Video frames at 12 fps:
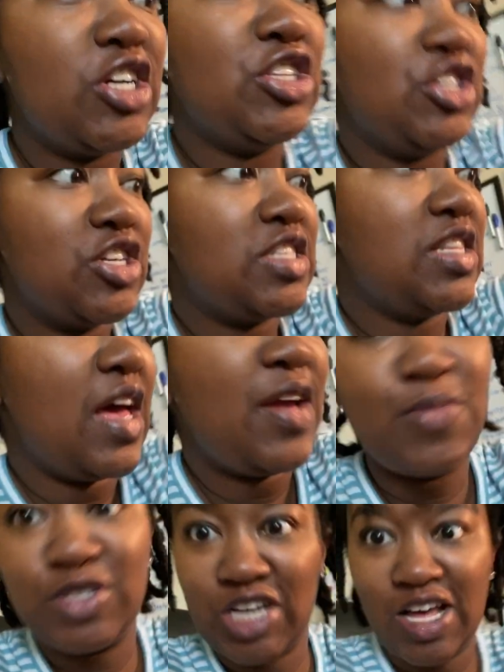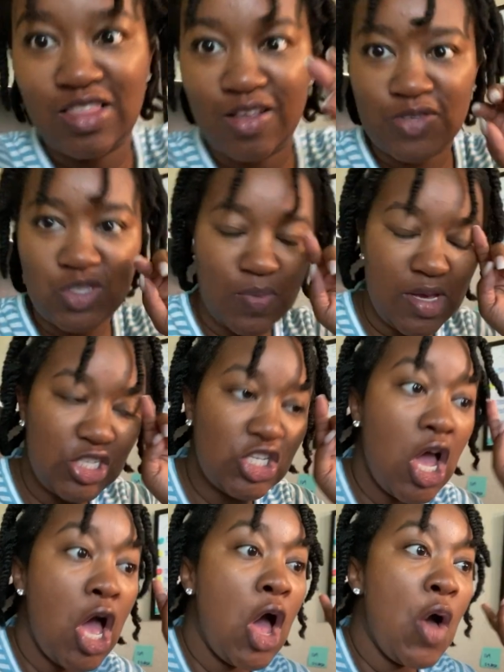looks like, which I love so much.
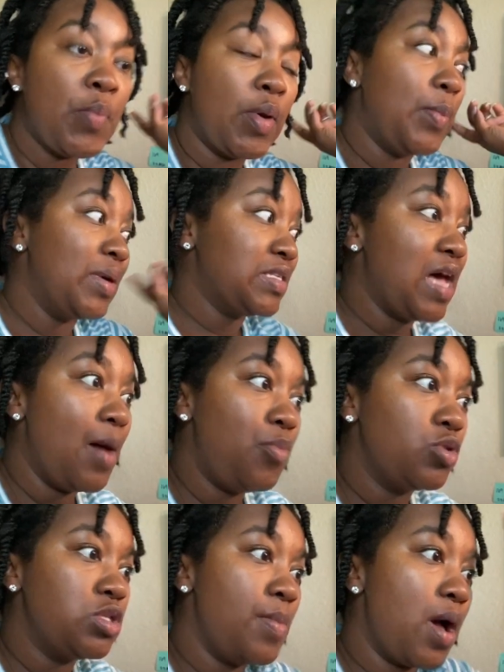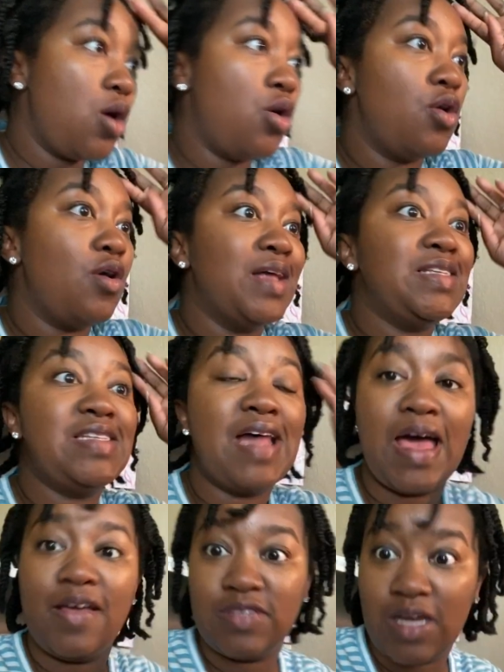But I'm about to hop onto my call. I did
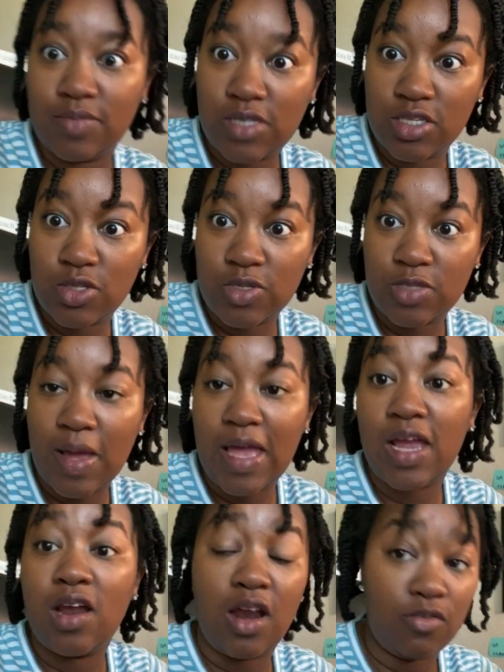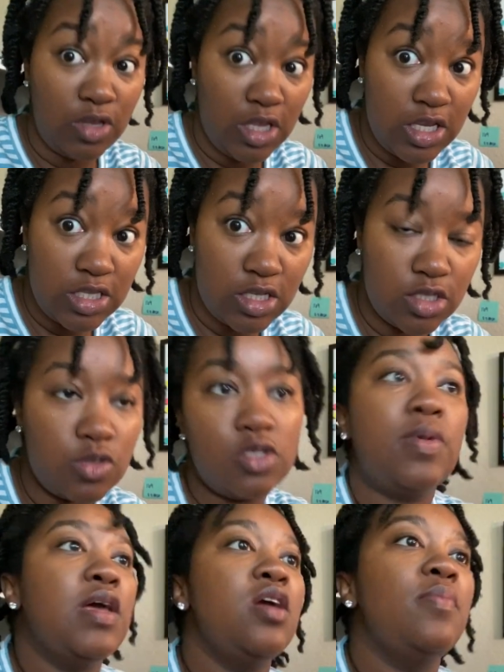not have time to untwist my hair. I really need to untwist
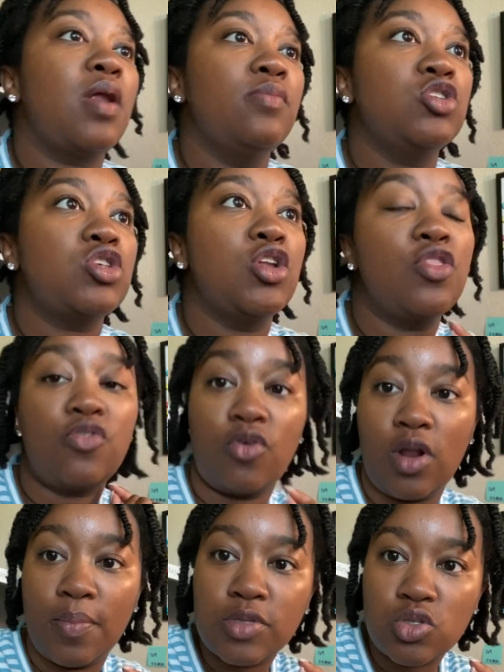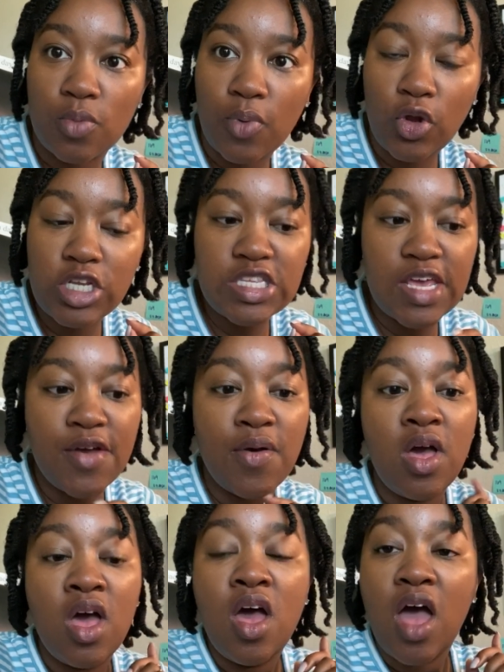my hair, but I'm just going to throw it up into a ponytail.
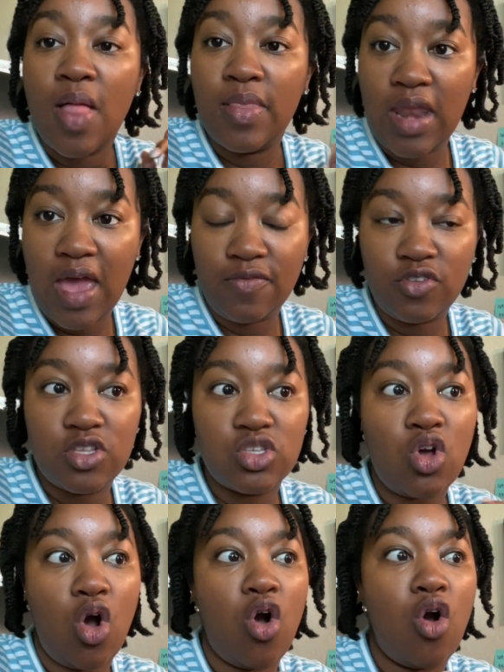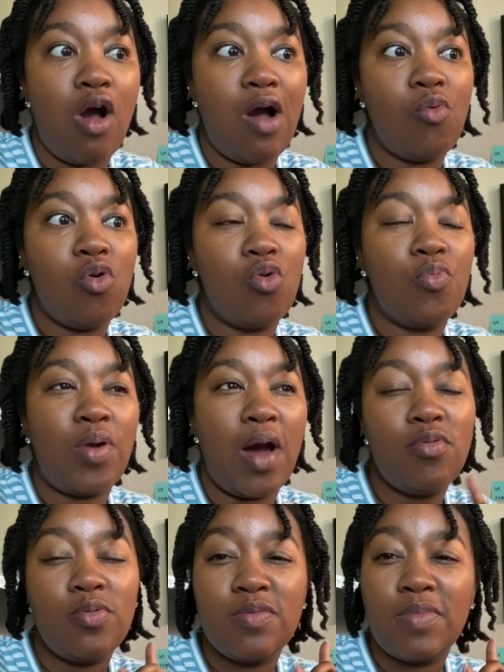And then after this call, I will
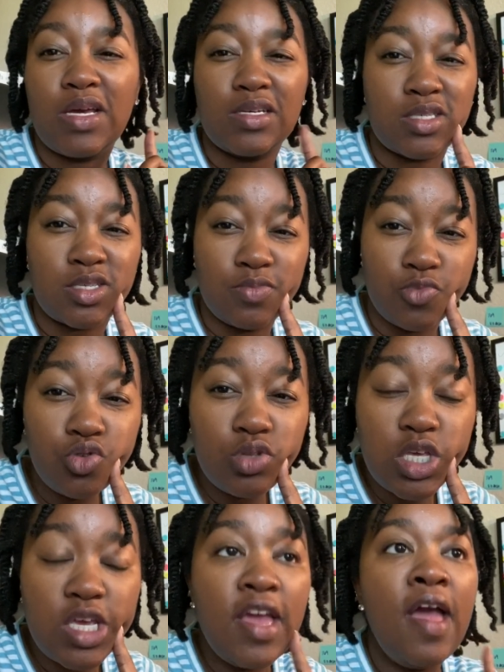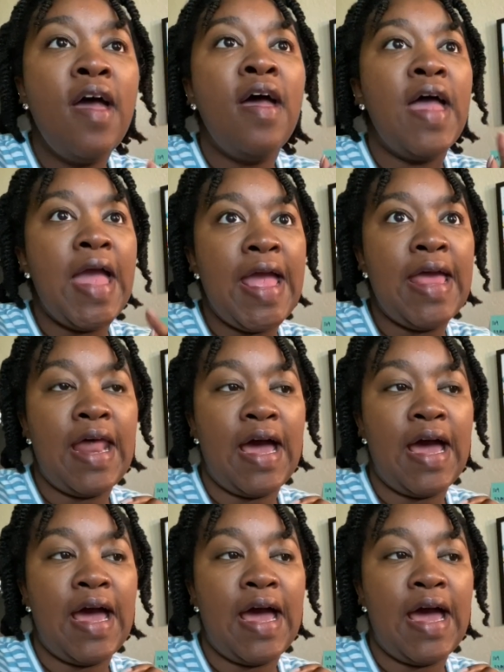probably make a smoothie and